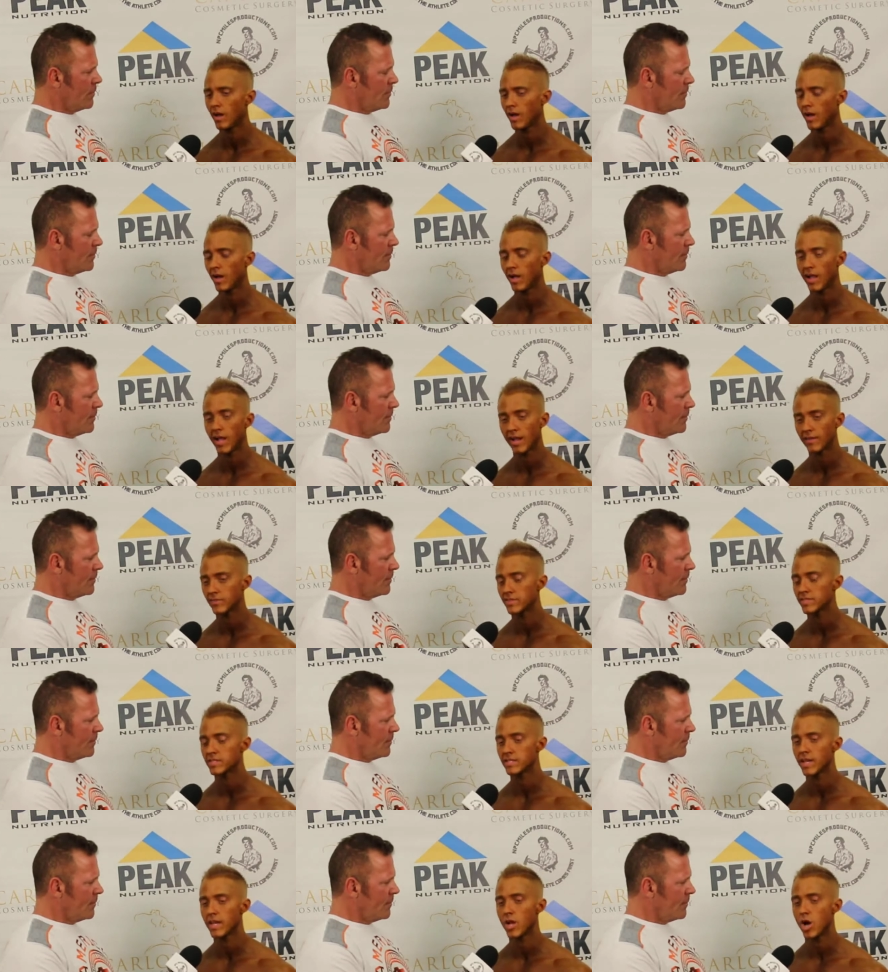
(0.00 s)
Speaker 1: I'll have to
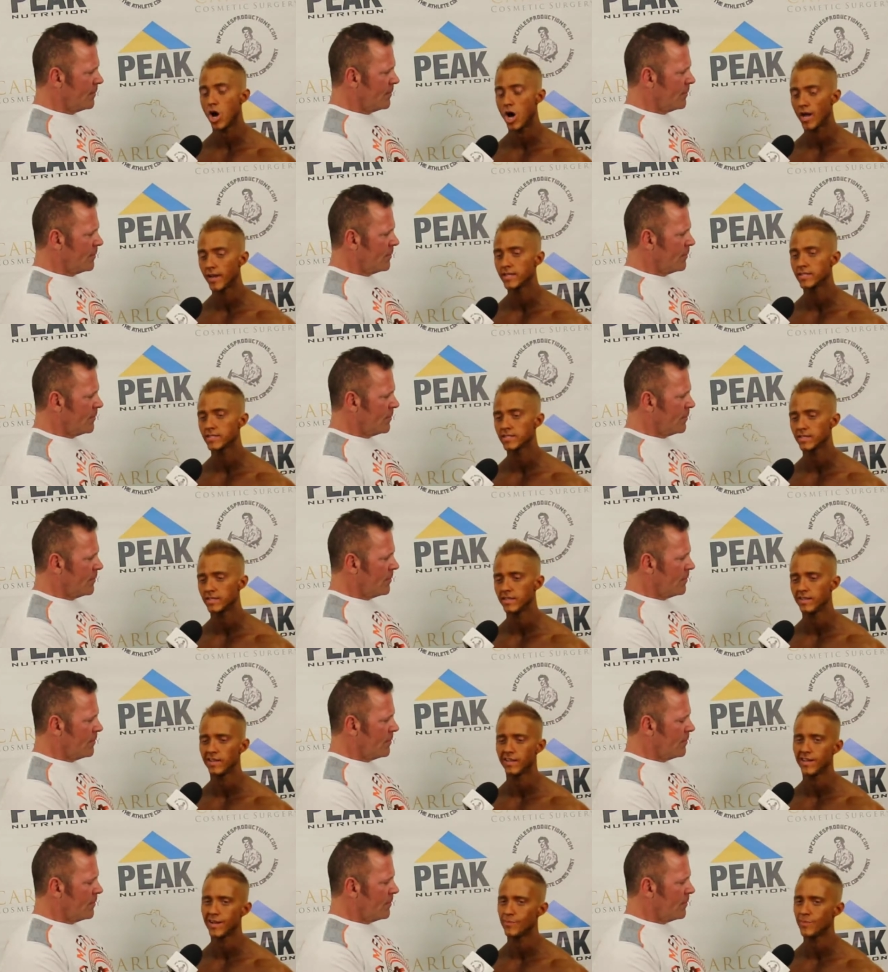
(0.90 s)
say
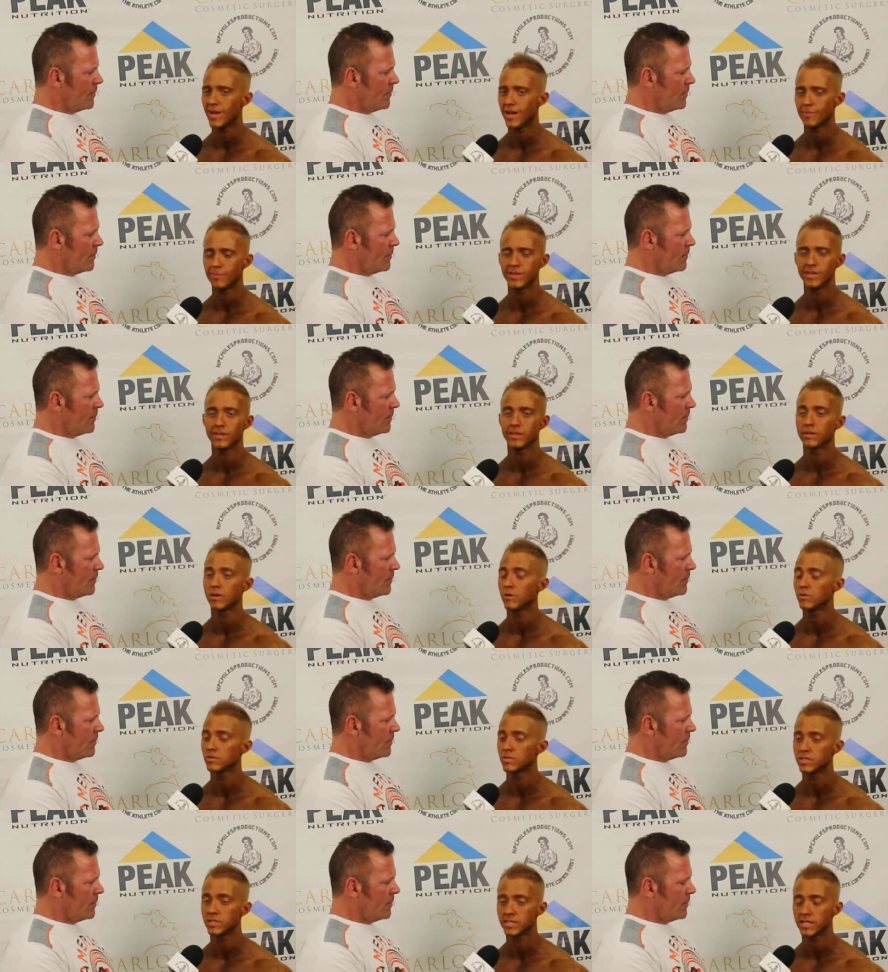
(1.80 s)
honestly, and I'm not being
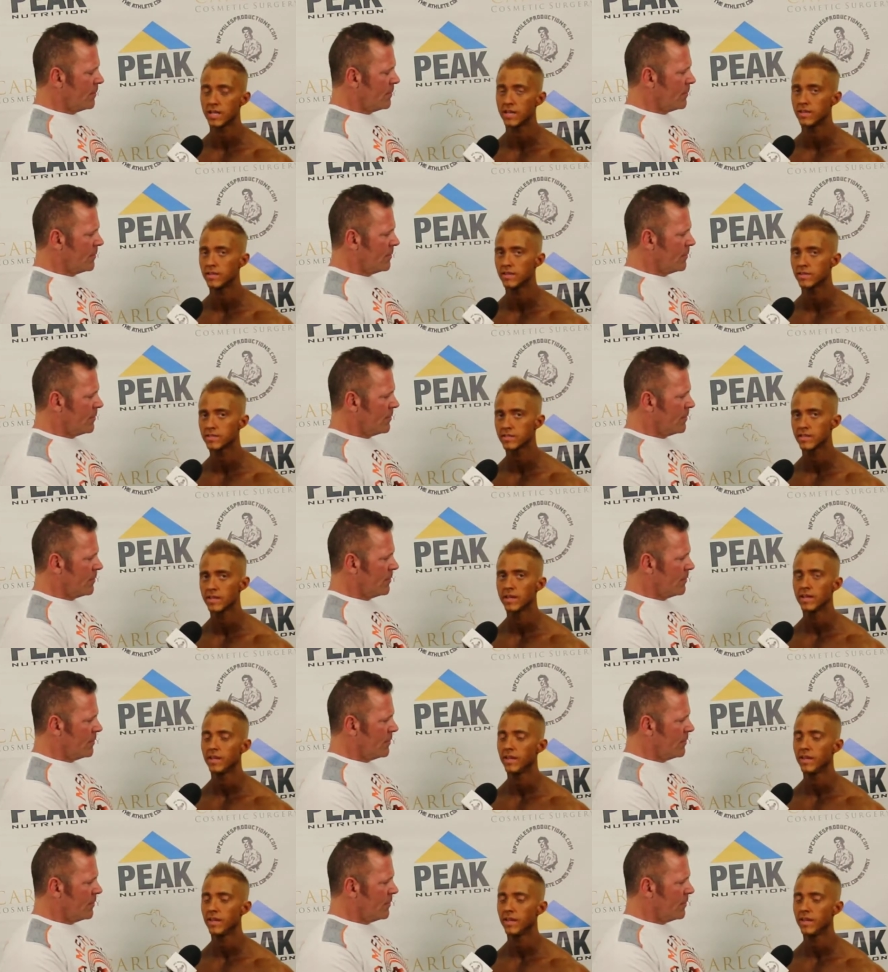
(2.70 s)
coached to say this,